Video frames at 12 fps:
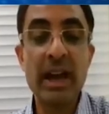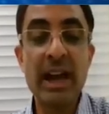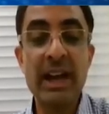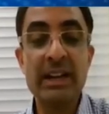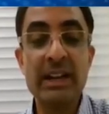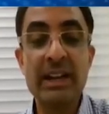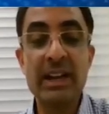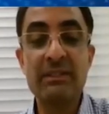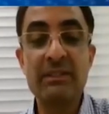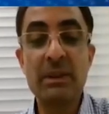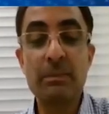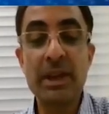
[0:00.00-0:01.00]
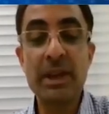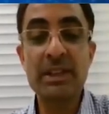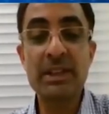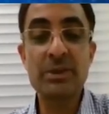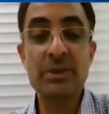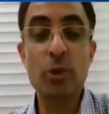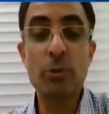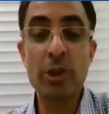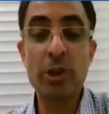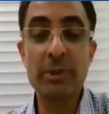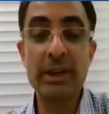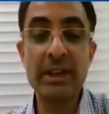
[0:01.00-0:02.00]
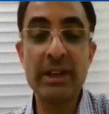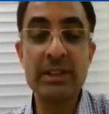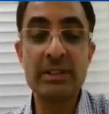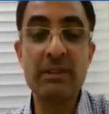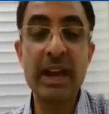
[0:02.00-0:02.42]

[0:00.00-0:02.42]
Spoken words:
And if the patient has comorbidities,